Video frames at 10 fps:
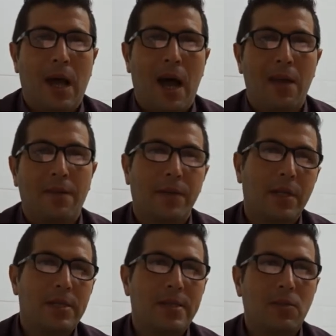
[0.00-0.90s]
I've
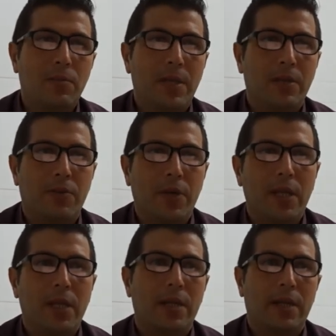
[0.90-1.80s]
also been
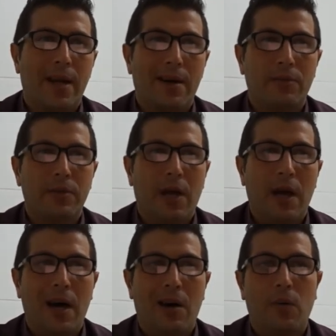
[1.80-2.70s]
reading around
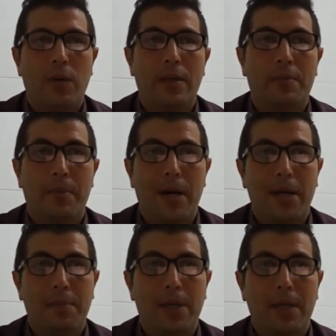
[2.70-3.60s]
how it
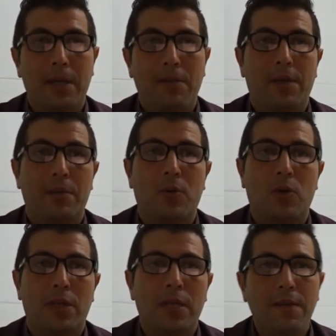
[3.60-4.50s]
might be even
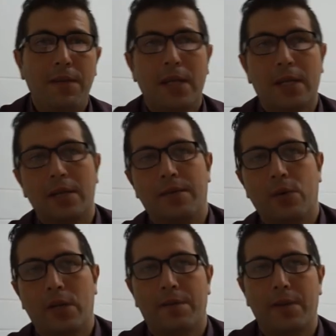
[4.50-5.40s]
more difficult
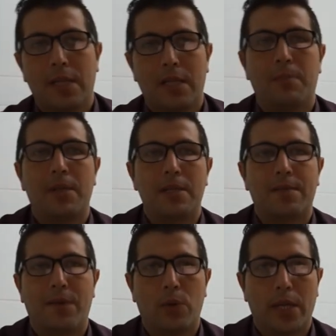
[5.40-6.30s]
for a Vietnamese
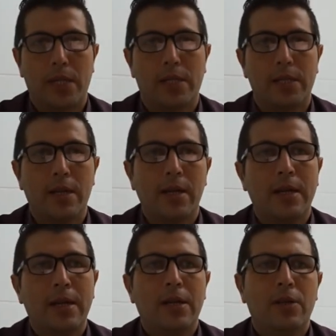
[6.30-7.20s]
foreigner
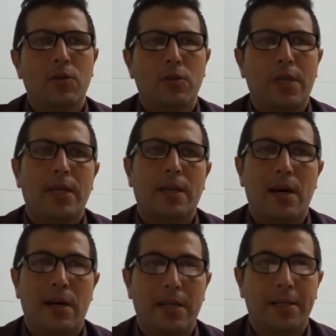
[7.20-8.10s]
to get
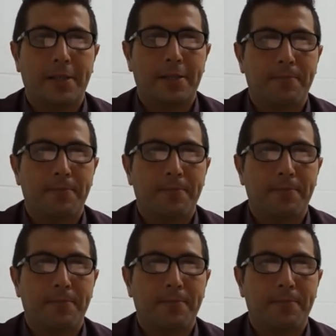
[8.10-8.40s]
hired.